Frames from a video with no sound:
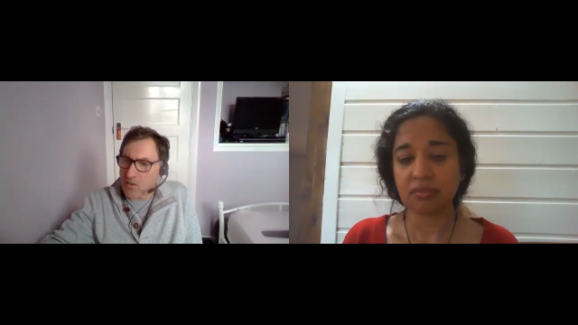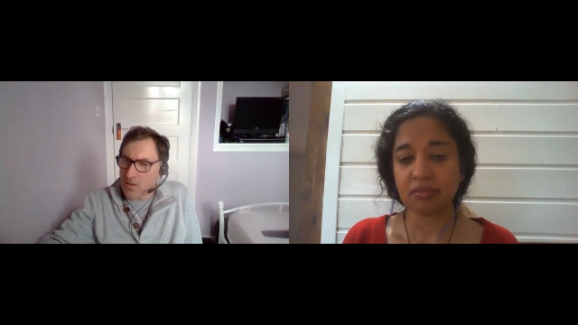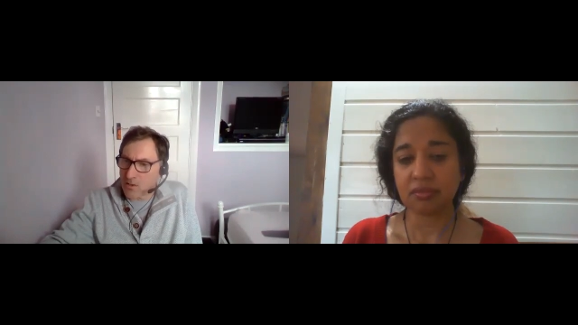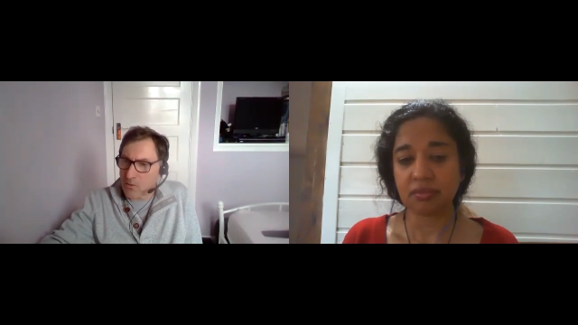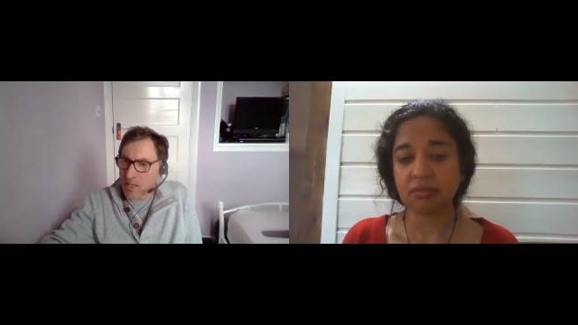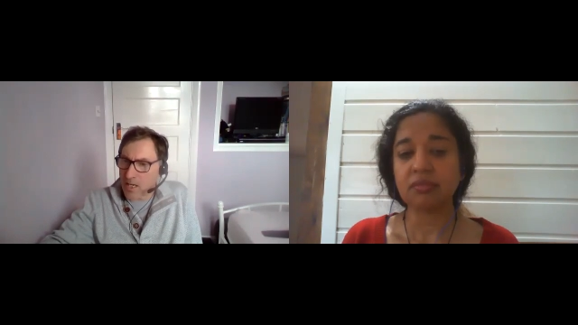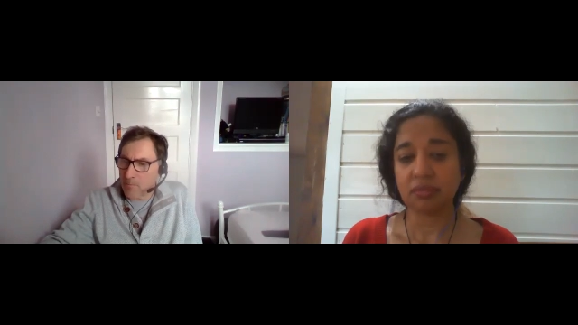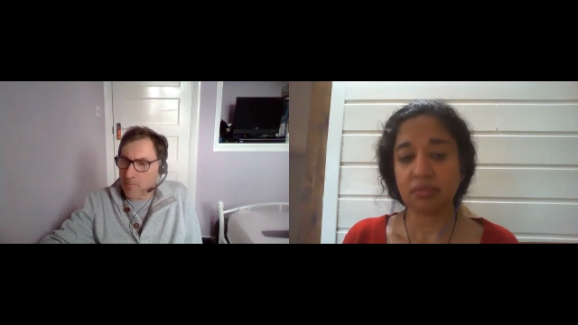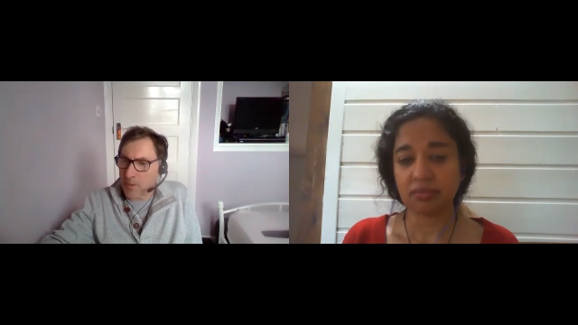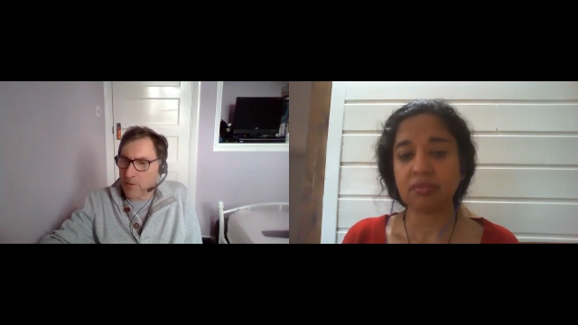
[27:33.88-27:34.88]
Speaker 1: to do that.
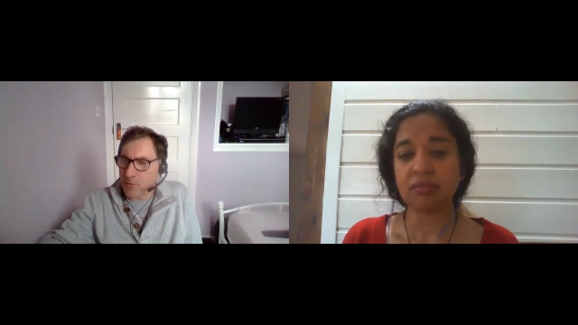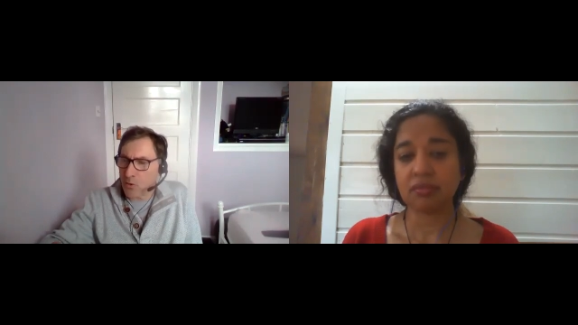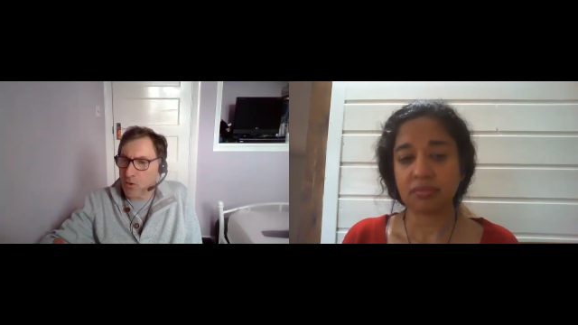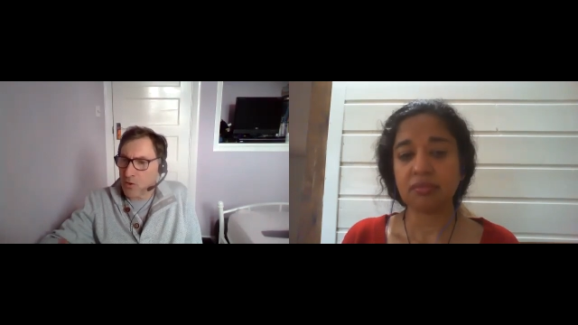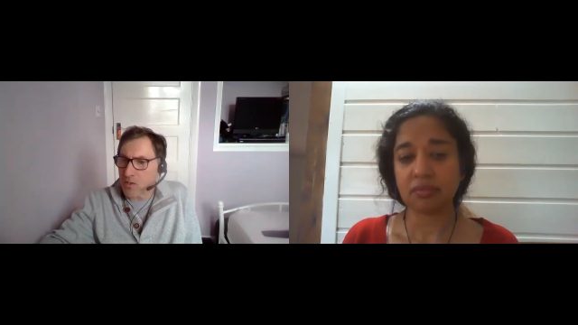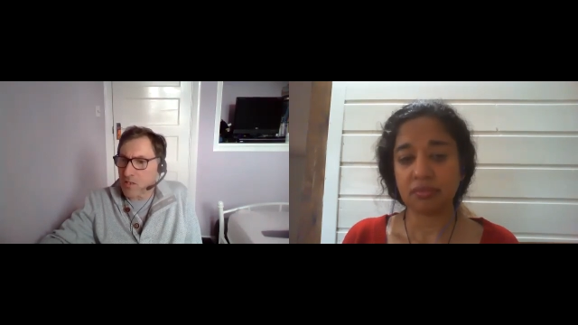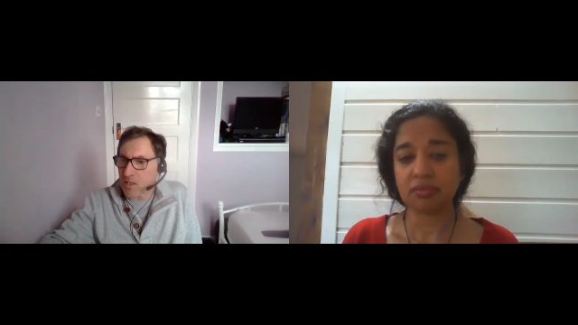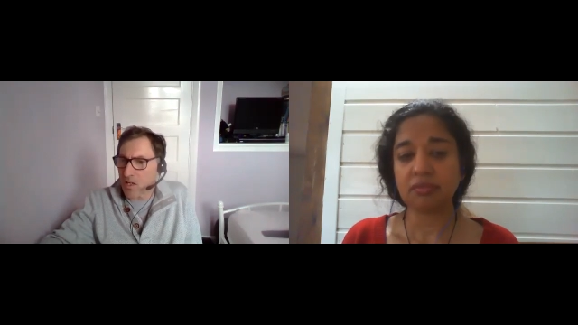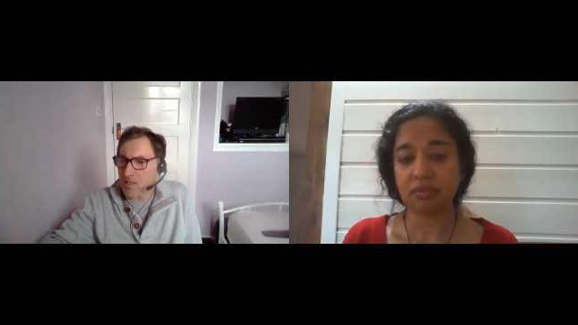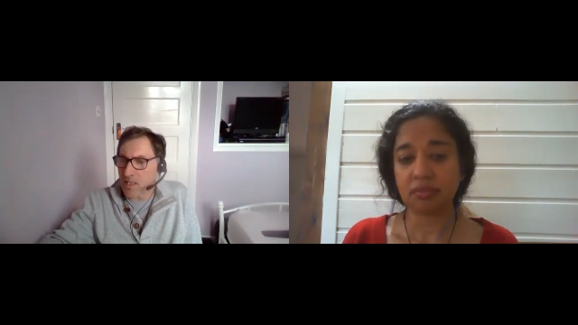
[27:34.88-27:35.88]
But if you're a
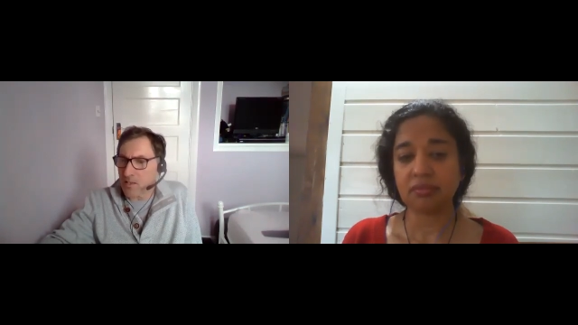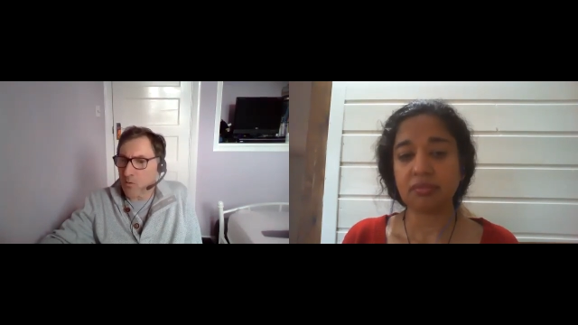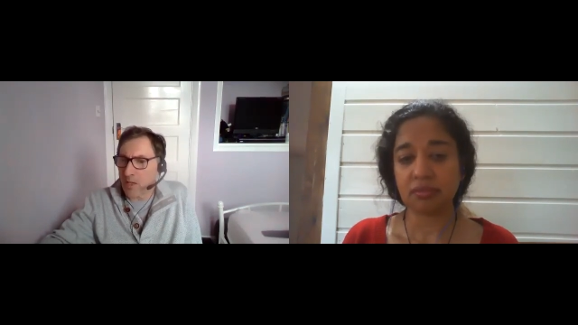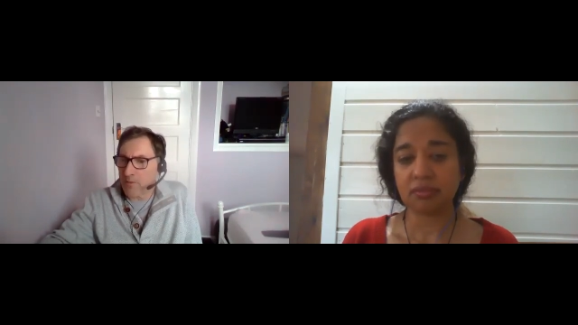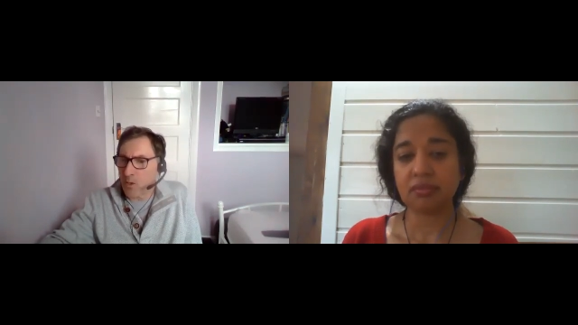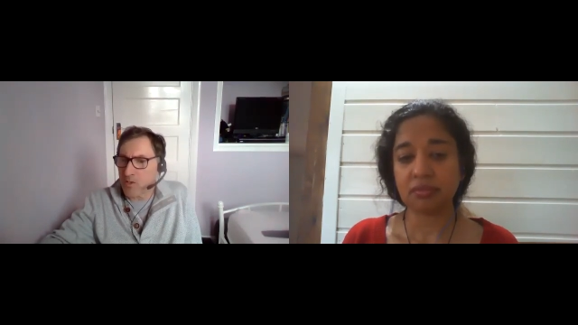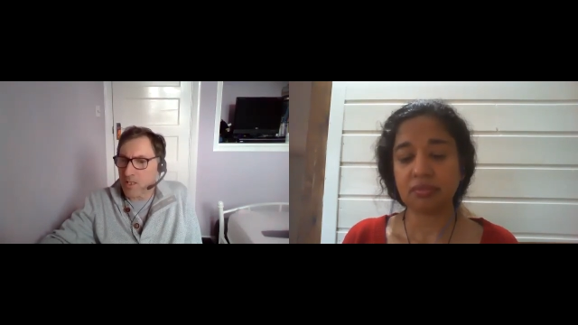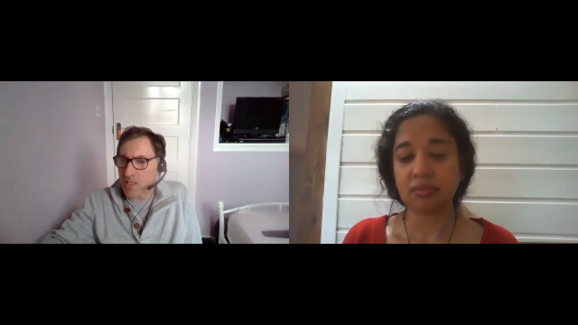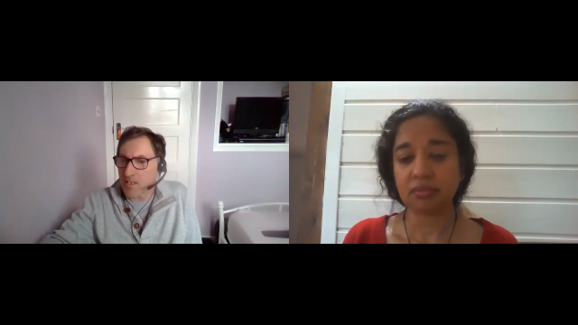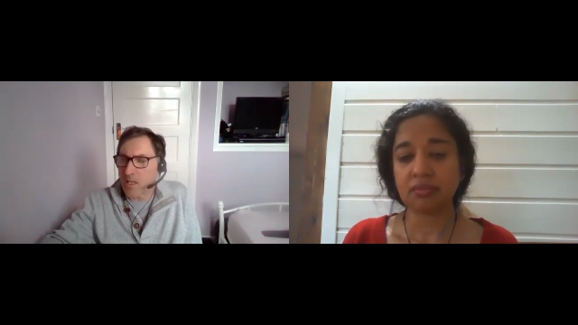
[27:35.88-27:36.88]
non-starseed, what I've
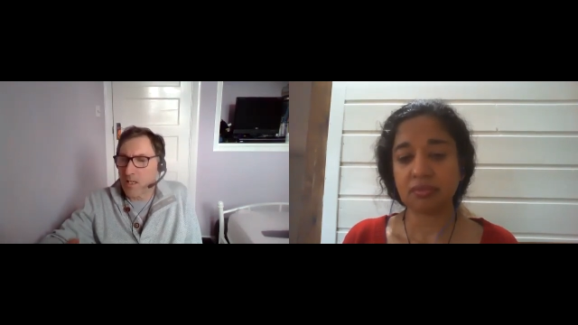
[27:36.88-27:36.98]
noticed is